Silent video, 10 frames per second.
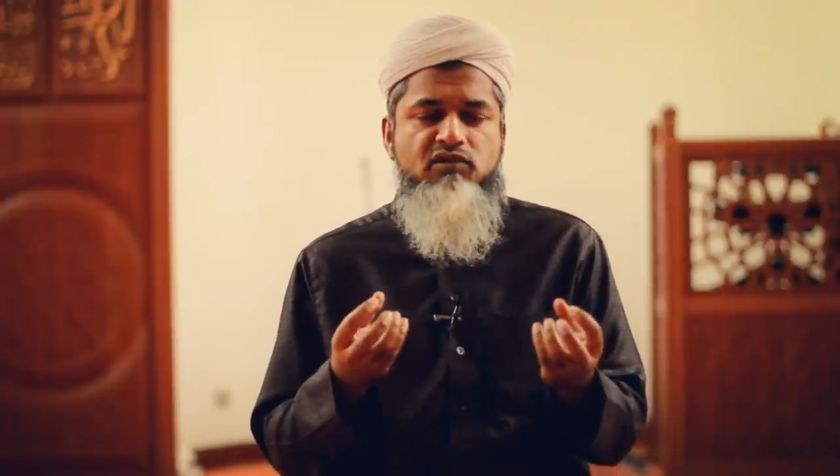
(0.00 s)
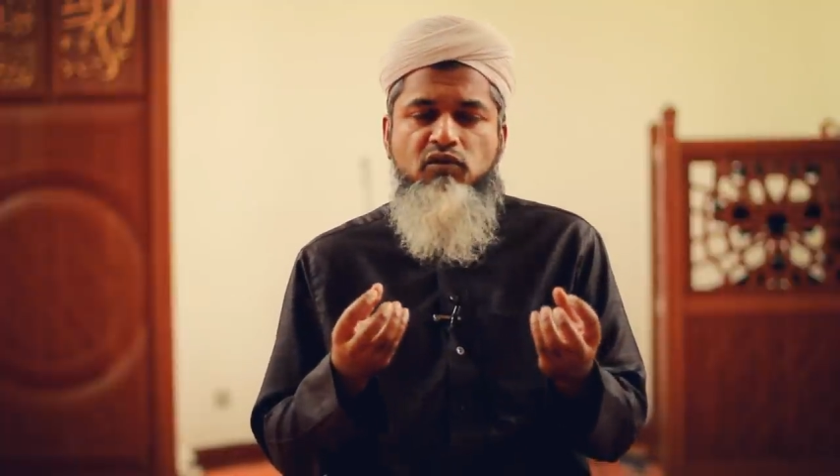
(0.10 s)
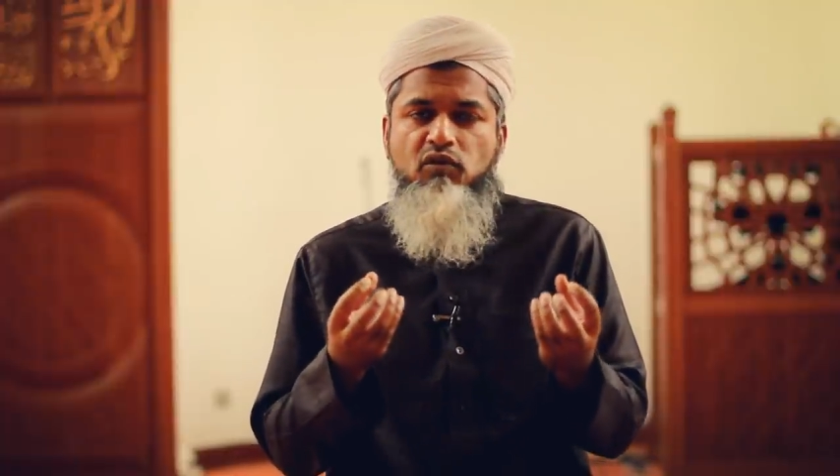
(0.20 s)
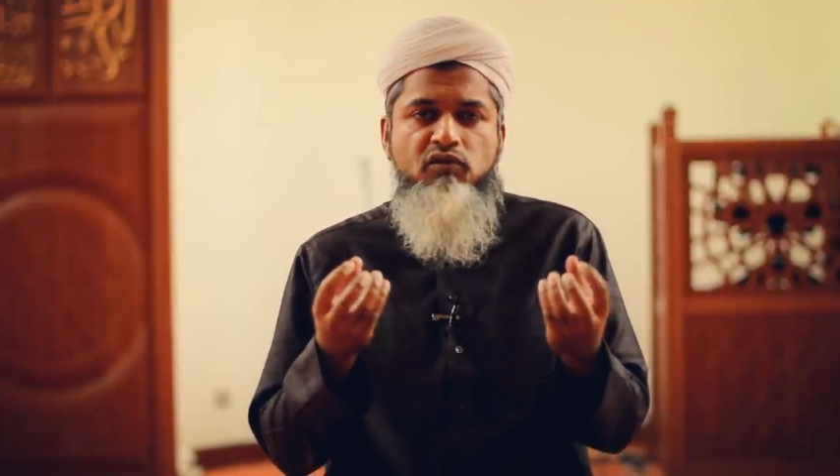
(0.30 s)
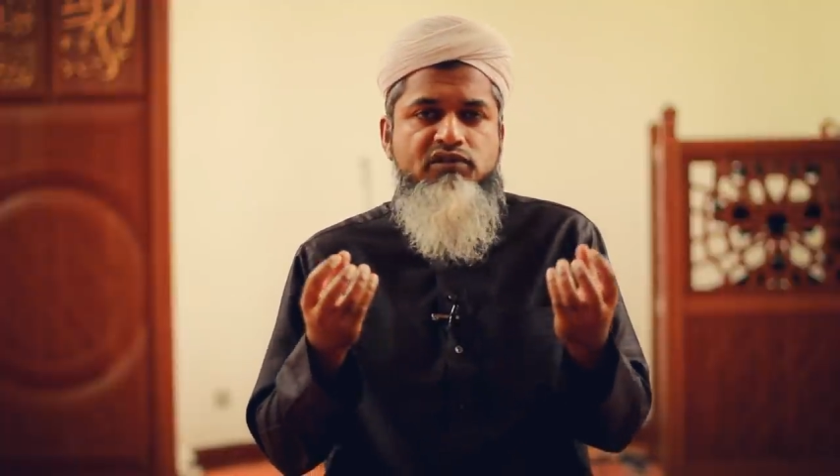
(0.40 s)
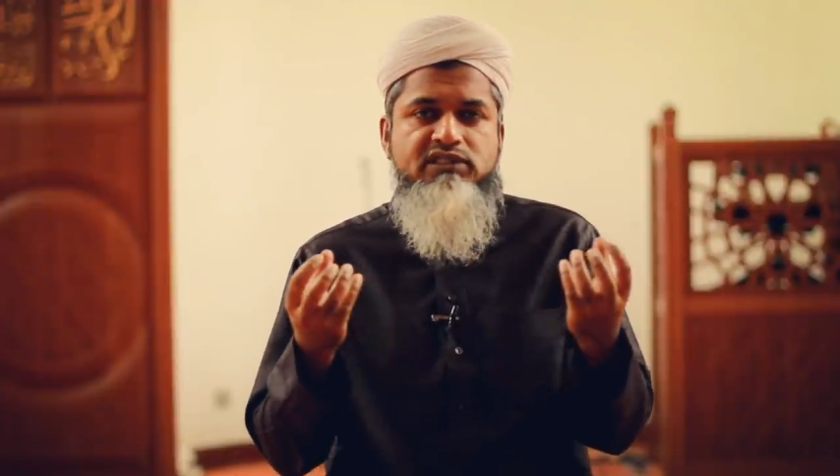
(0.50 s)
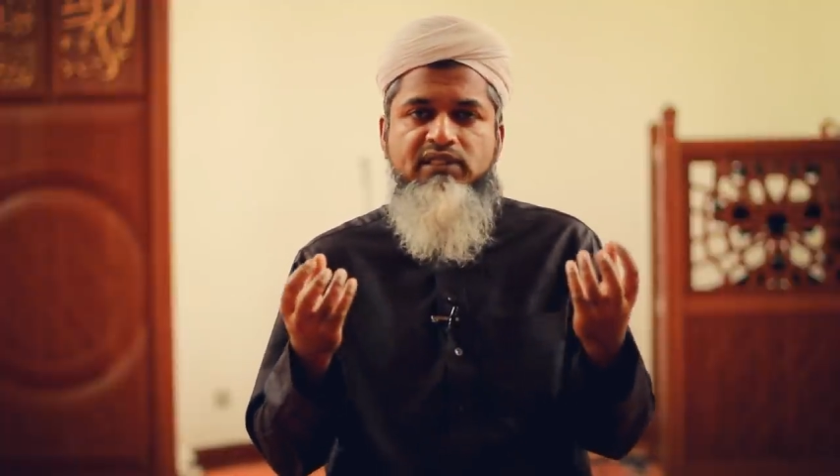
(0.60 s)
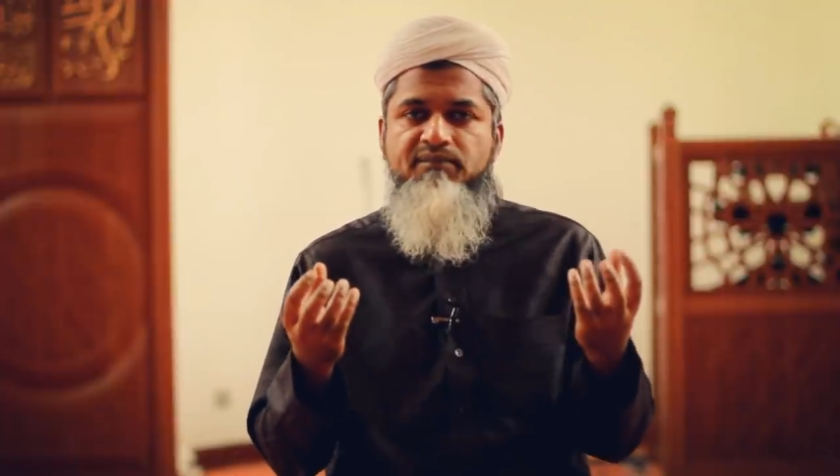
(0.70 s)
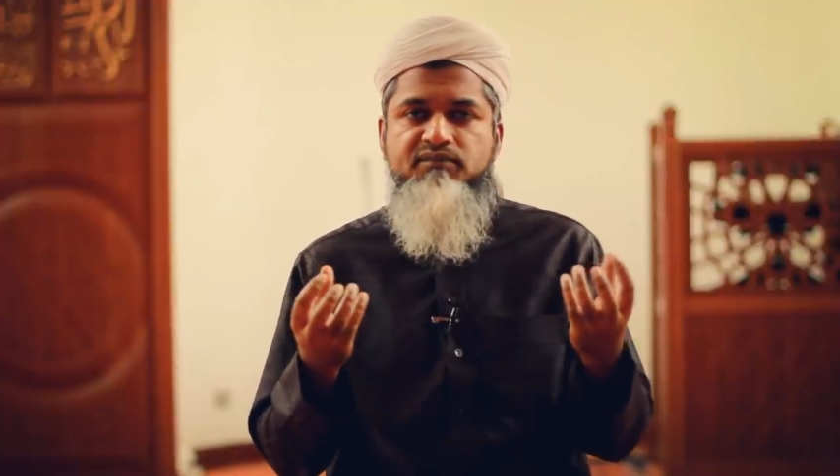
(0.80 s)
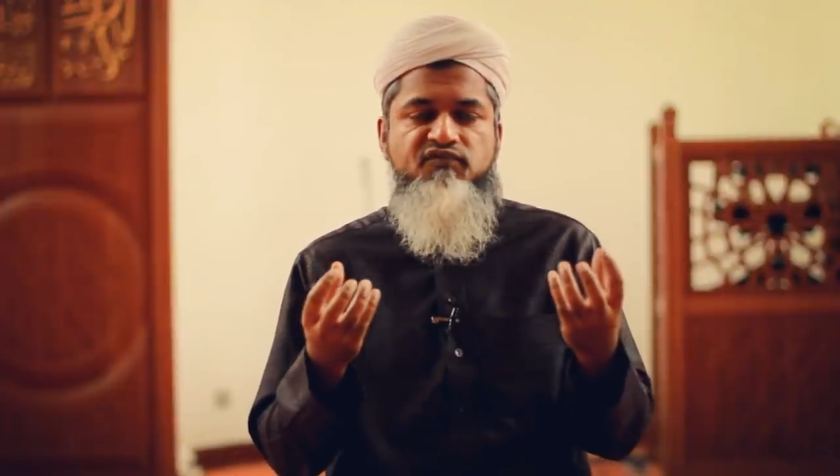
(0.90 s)
cause
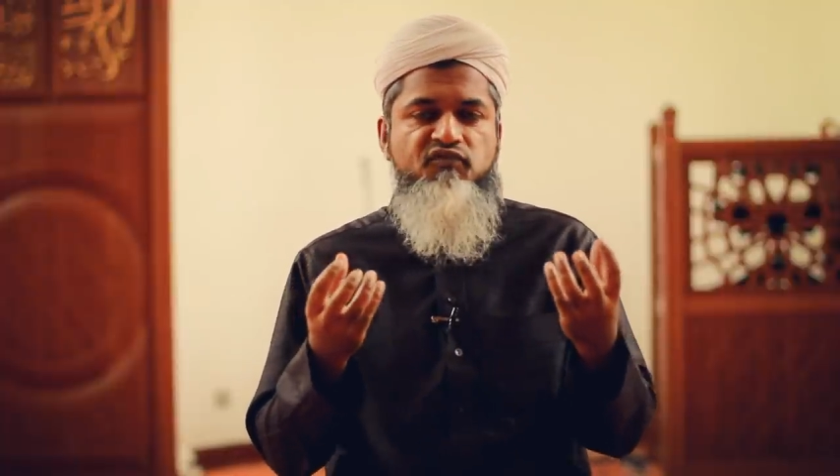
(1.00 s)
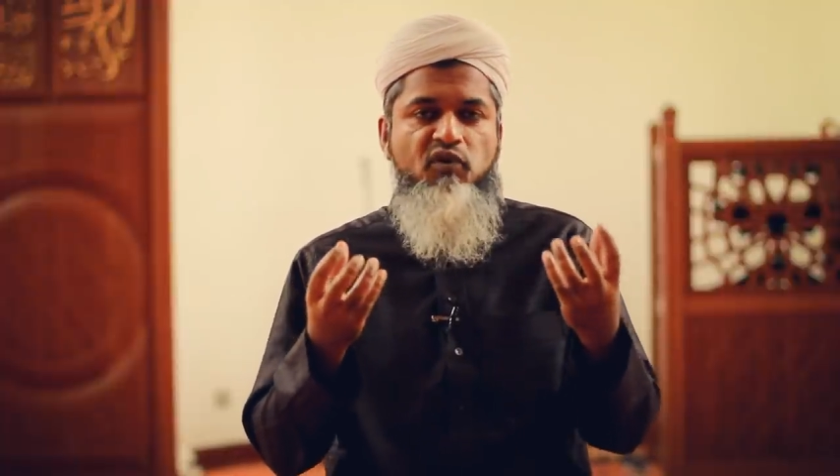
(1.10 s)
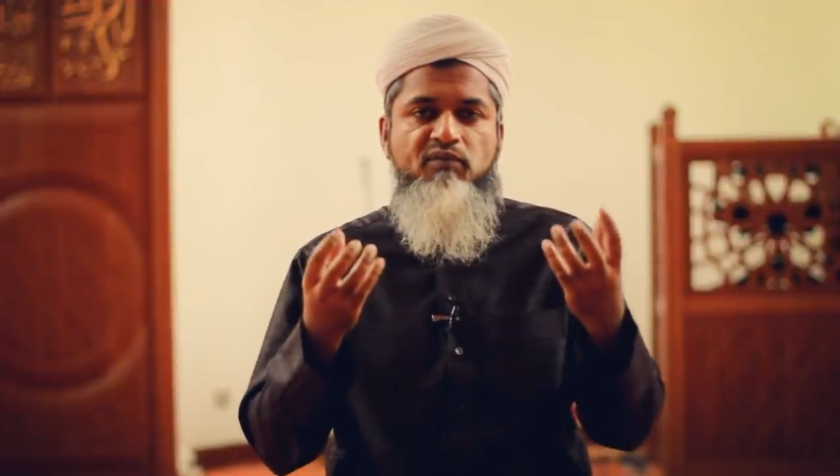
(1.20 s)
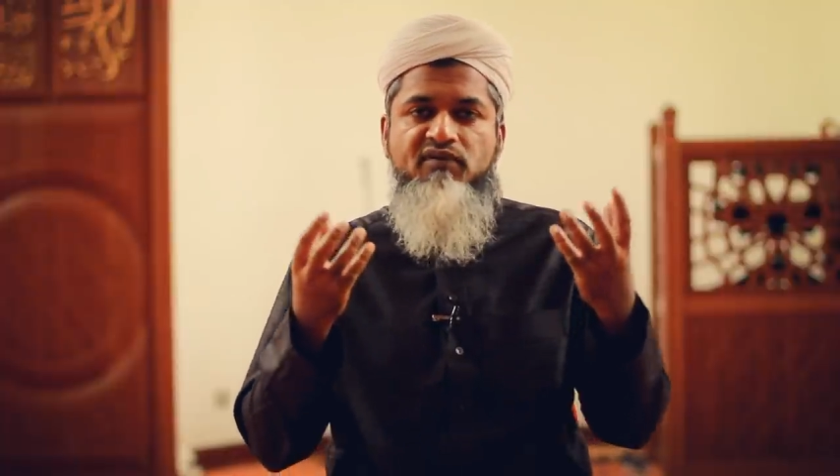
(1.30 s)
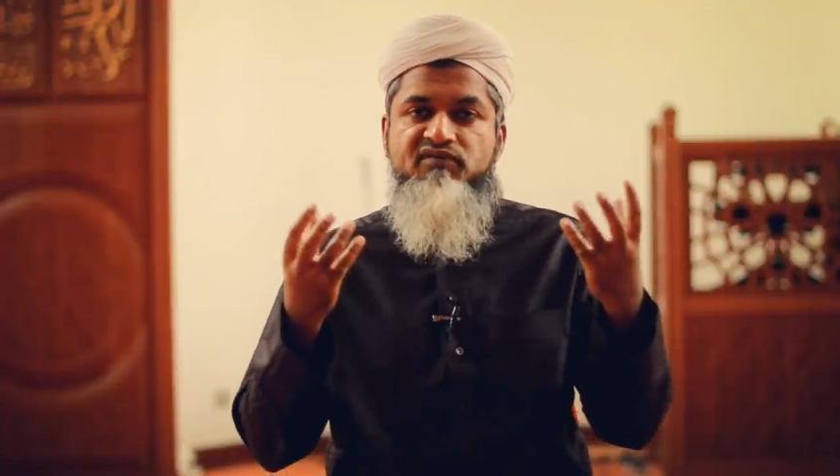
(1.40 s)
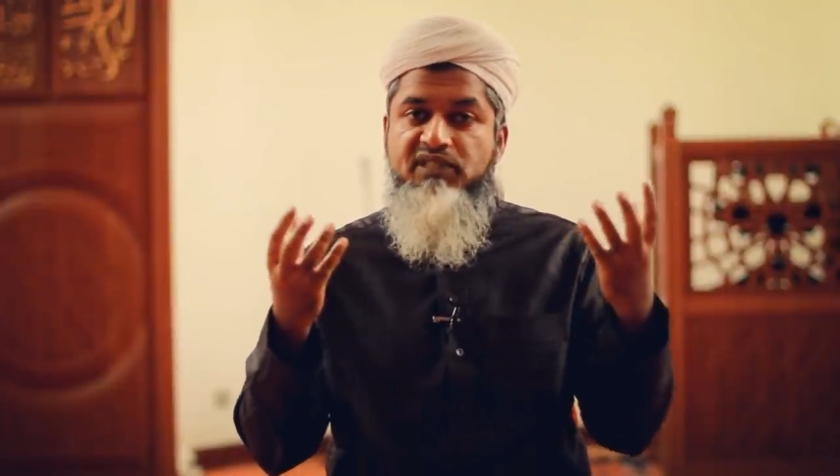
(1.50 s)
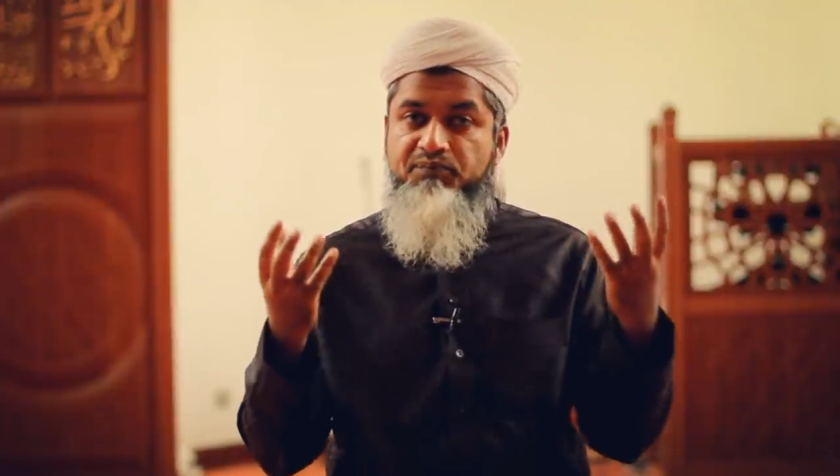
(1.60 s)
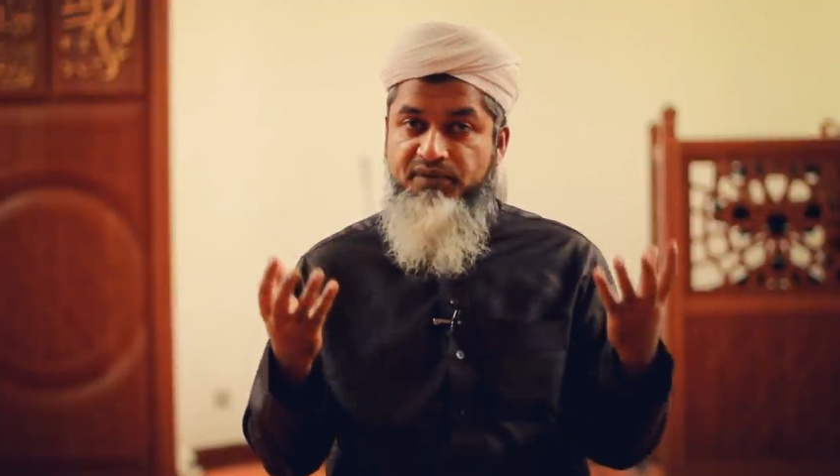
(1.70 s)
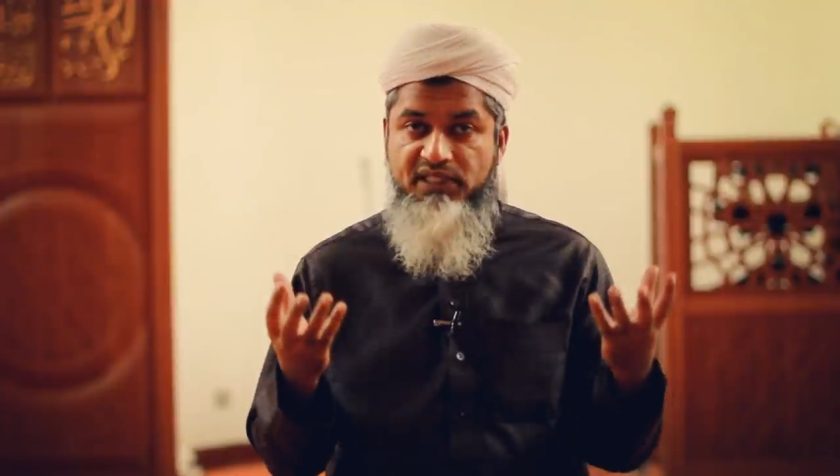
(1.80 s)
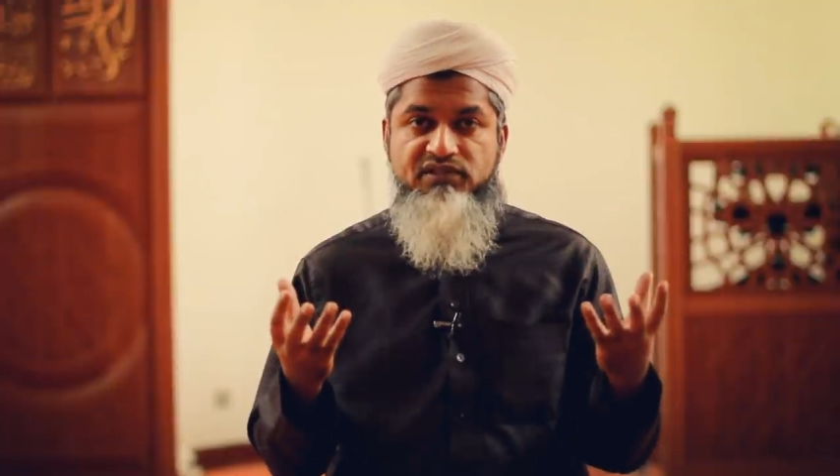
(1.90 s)
some form of
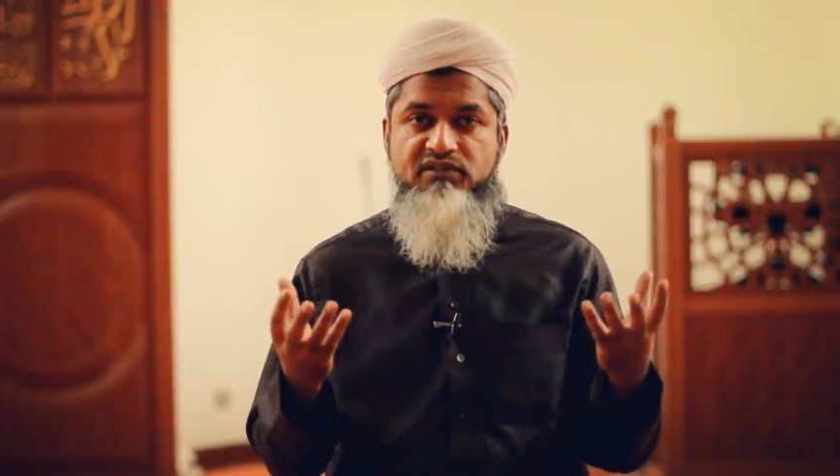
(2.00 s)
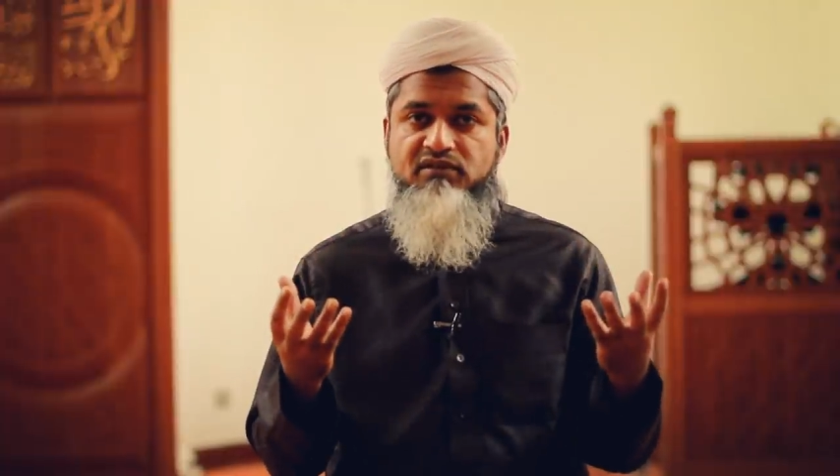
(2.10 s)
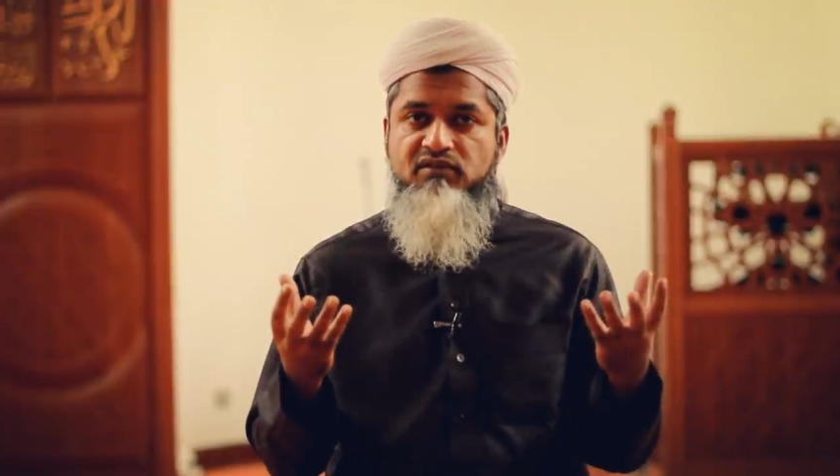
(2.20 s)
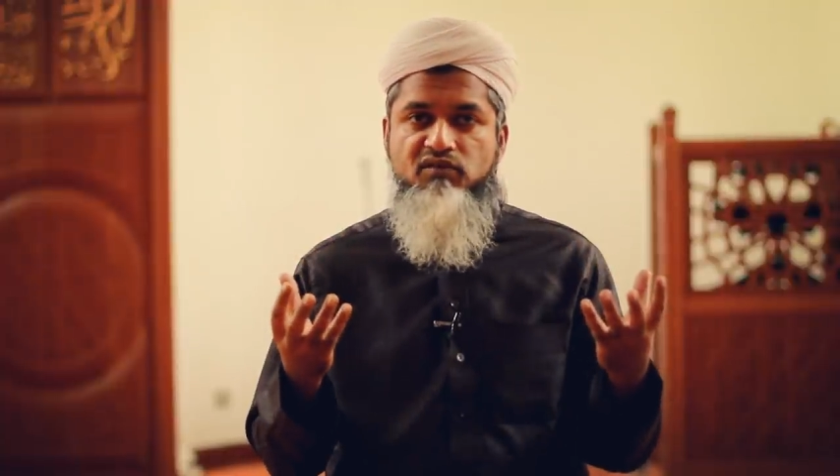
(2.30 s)
depression